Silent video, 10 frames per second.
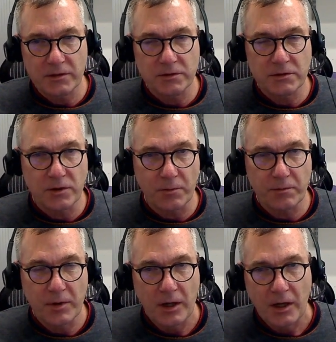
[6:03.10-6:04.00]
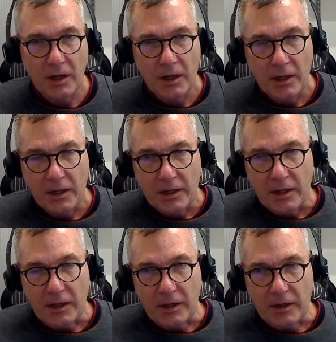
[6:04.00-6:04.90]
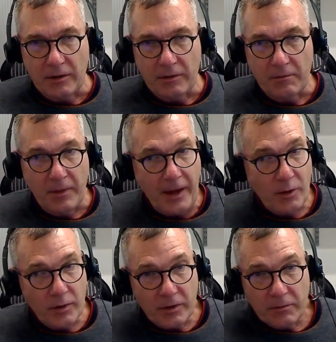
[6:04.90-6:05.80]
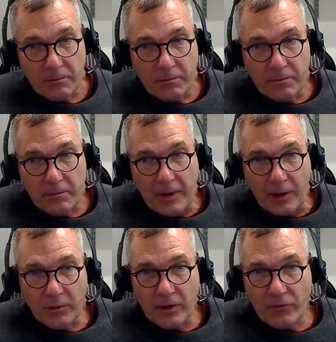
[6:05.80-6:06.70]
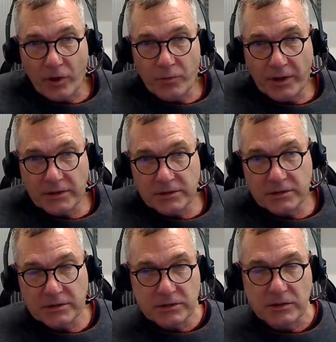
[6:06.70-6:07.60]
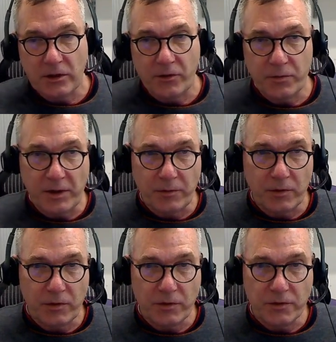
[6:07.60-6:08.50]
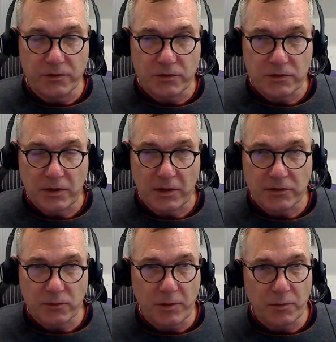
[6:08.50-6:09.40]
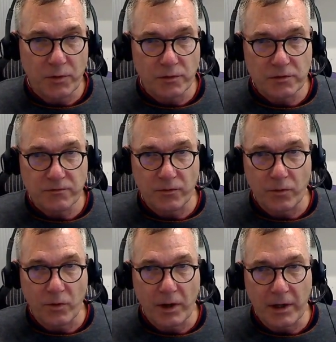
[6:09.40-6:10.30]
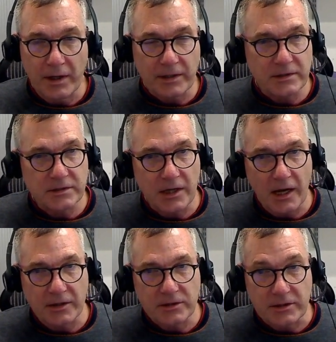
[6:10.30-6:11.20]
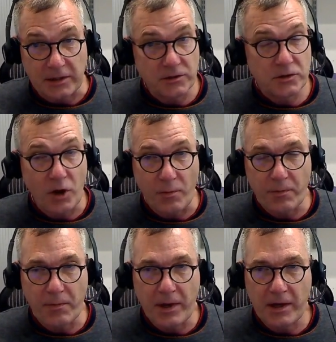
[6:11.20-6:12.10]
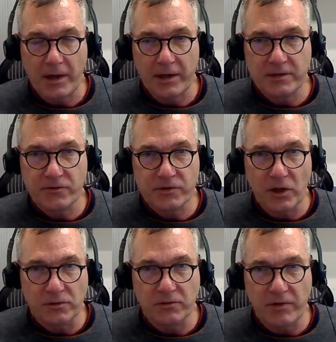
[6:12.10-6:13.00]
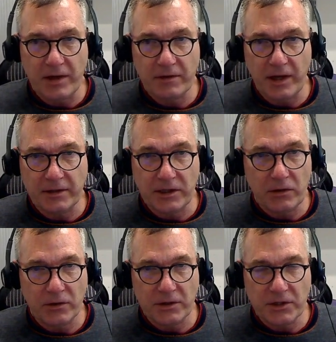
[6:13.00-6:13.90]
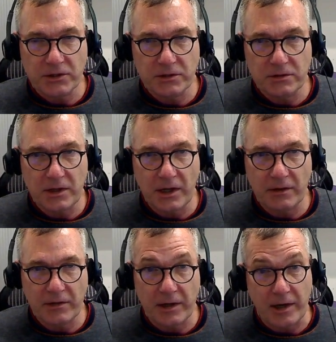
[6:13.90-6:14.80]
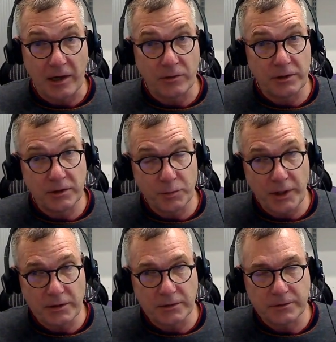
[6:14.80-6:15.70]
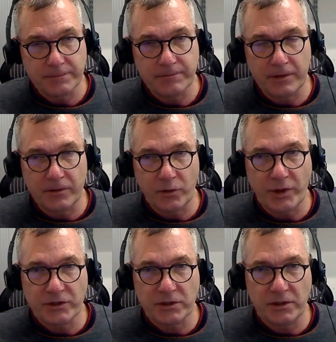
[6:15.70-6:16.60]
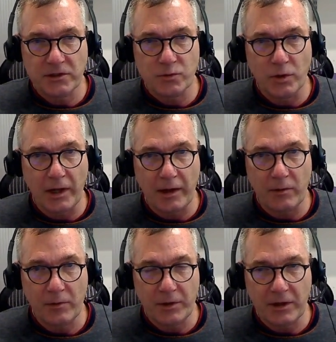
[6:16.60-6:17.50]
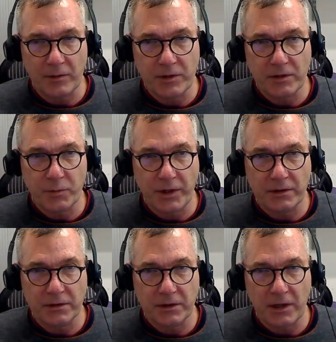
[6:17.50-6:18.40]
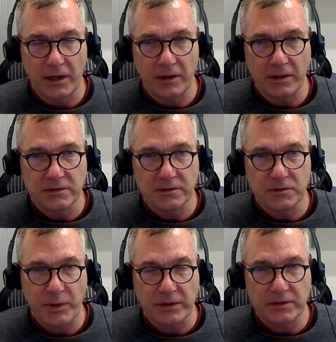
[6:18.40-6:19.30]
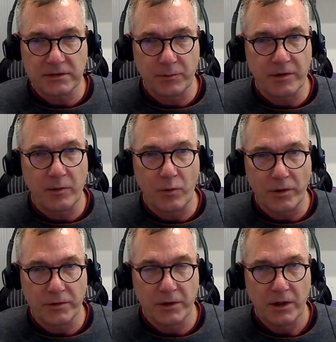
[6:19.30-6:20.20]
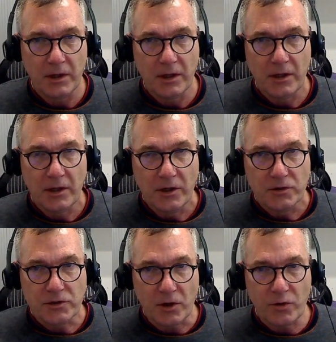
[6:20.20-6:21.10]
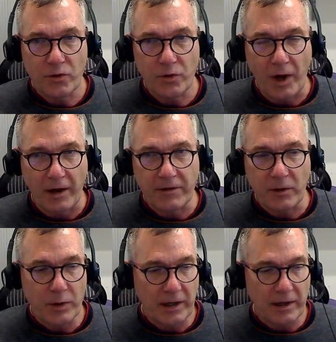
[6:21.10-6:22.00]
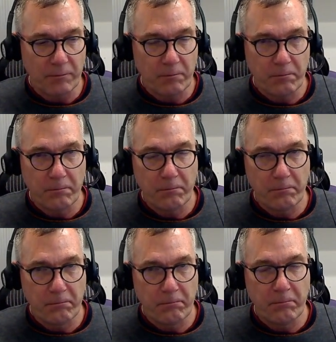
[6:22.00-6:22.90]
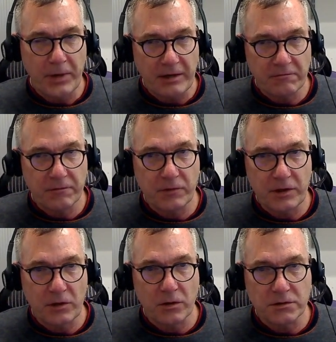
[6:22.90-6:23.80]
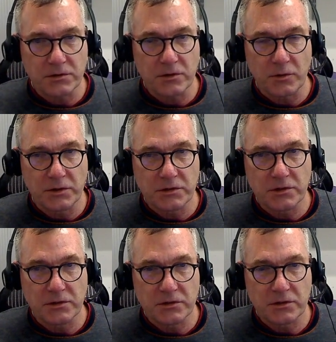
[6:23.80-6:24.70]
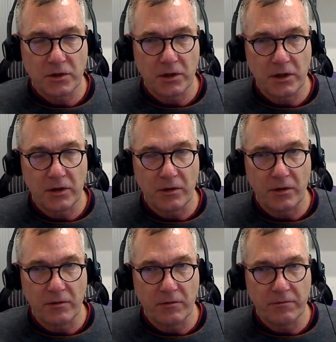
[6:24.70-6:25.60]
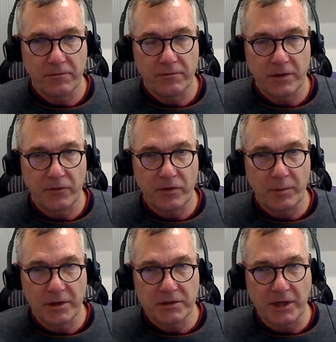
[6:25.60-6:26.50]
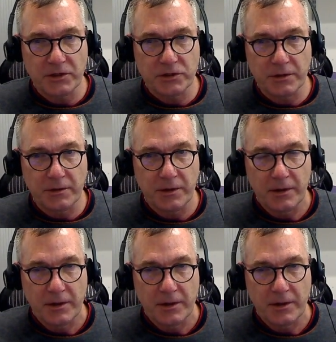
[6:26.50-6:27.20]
had to stop. Aquaerobics, a lot of people use swimming pools for exercise, had to stop. And as a result of that, they deconditioned and they're now not independent. And the question is, will they become independent again? And I suspect some of them won't. So I think we're going to pay for the consequences of rehabilitation